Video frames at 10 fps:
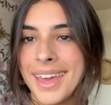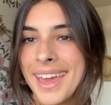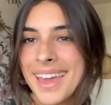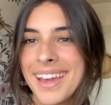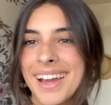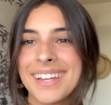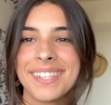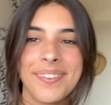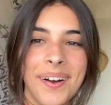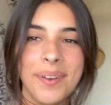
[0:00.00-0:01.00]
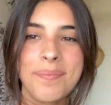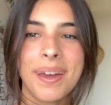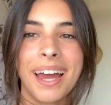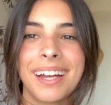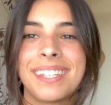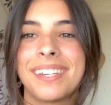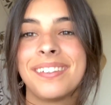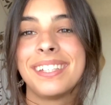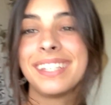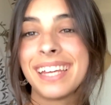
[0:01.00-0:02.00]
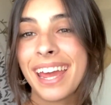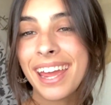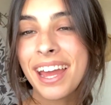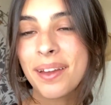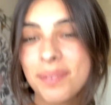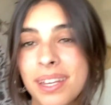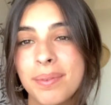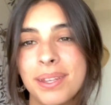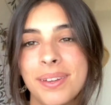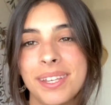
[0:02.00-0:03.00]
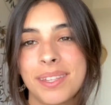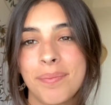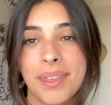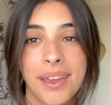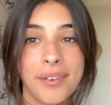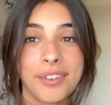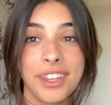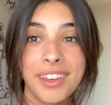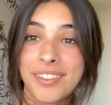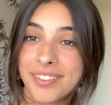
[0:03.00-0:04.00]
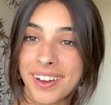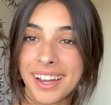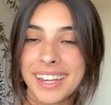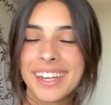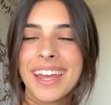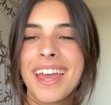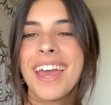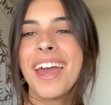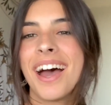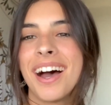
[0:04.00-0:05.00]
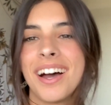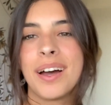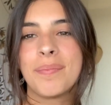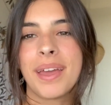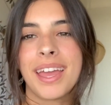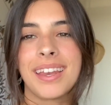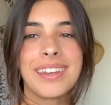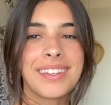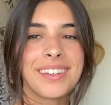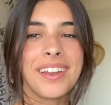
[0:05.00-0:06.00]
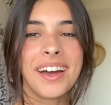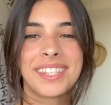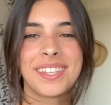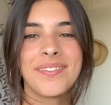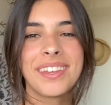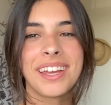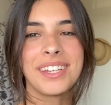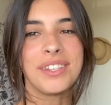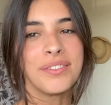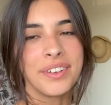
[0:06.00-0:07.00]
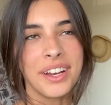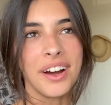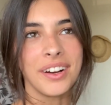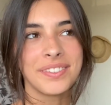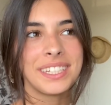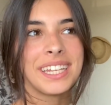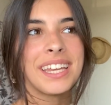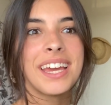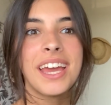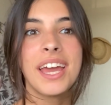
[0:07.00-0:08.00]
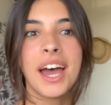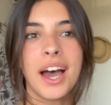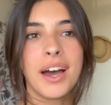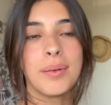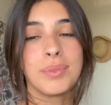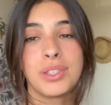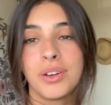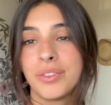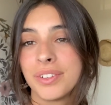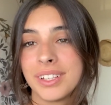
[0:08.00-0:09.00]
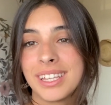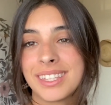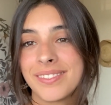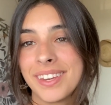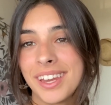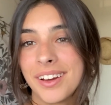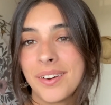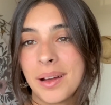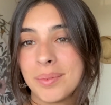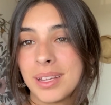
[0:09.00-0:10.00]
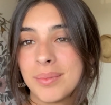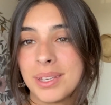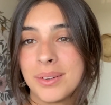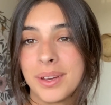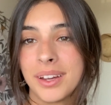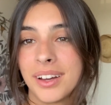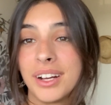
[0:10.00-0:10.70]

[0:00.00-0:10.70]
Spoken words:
Hey guys, welcome back. So today I'm going to be doing something really fun and not something I do very often. So for this video, I'm going to be doing a